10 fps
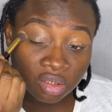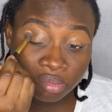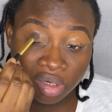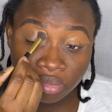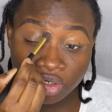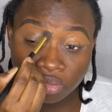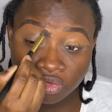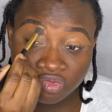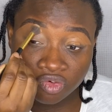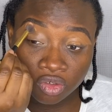memorable
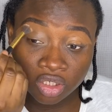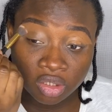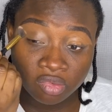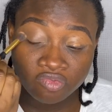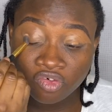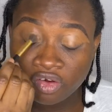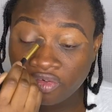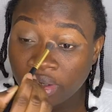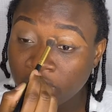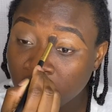for him and for our
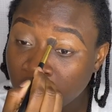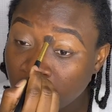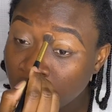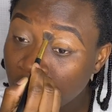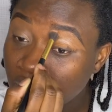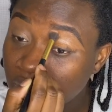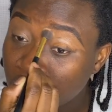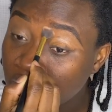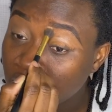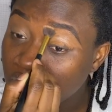family.
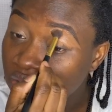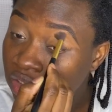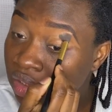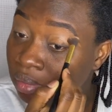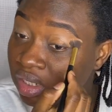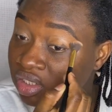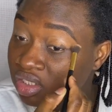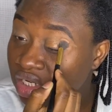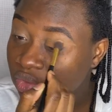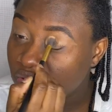So my
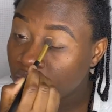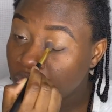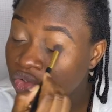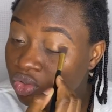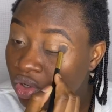sisters were supposed to